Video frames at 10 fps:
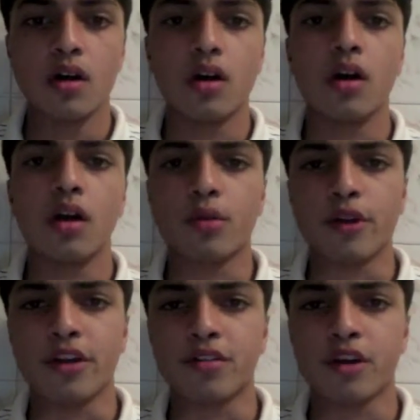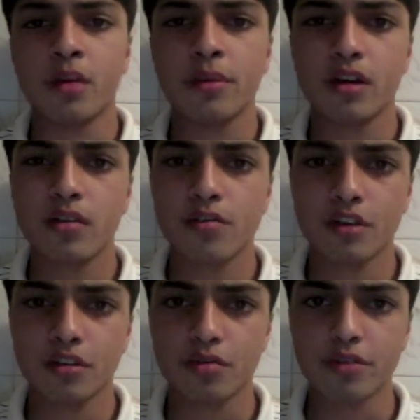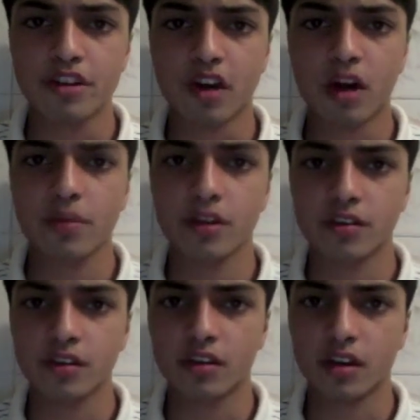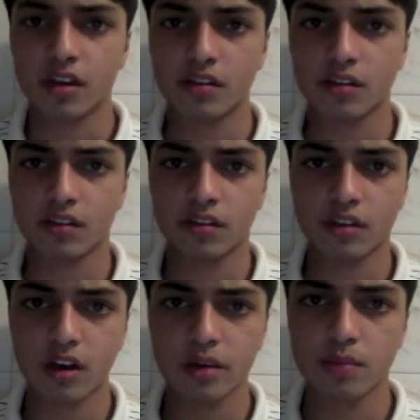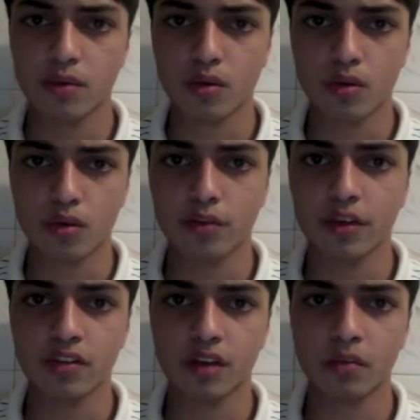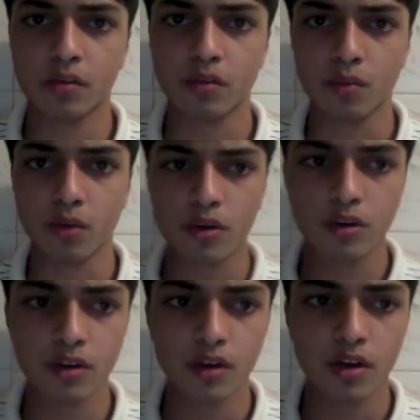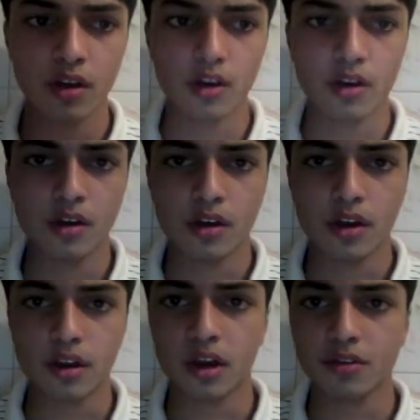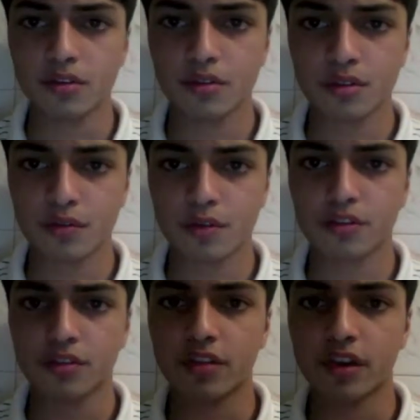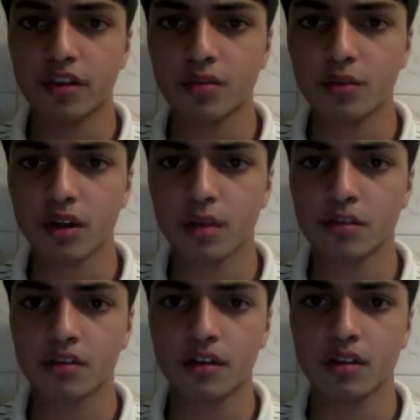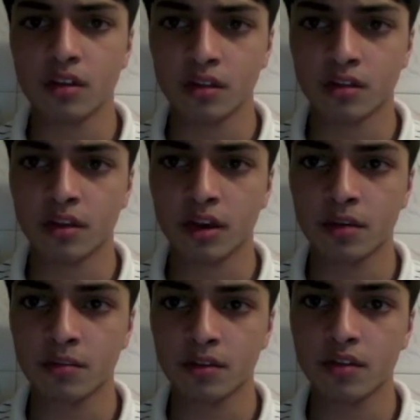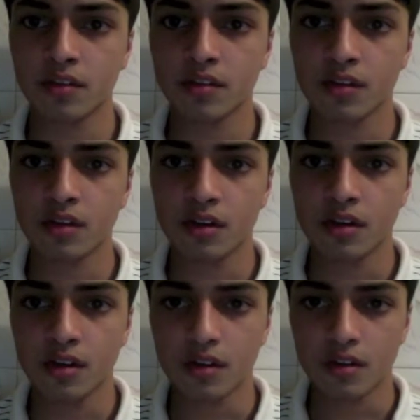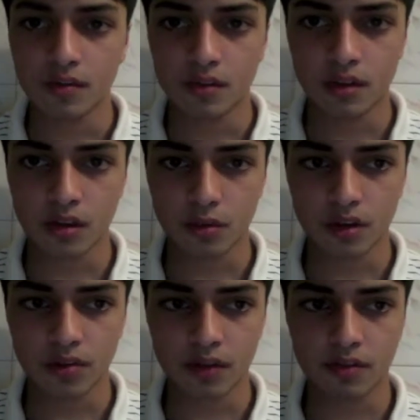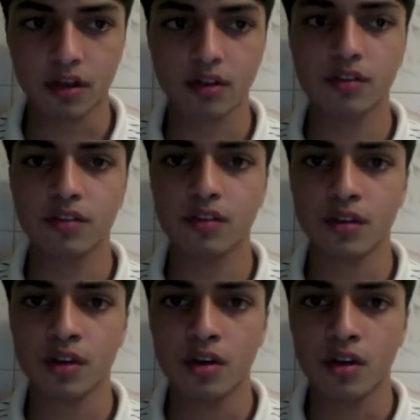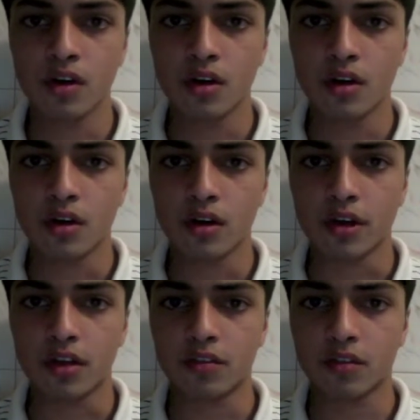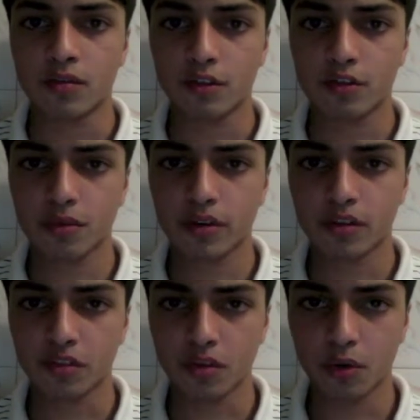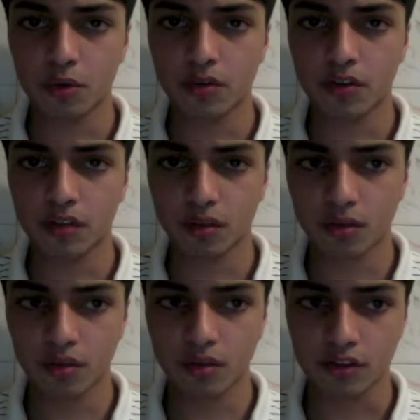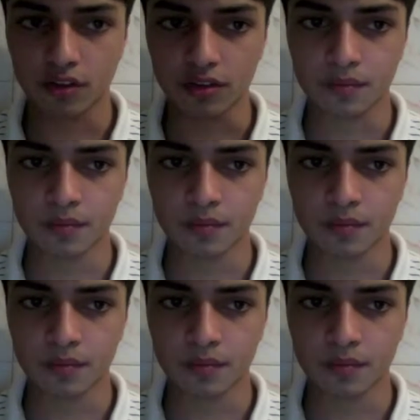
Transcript: Alright, so I'll be covering three topics in case the Skype or FaceTime didn't work. And after the first and second one, I'll be saying next slide please, and wait 5 seconds. Okay, so the first one is a northern and southern division.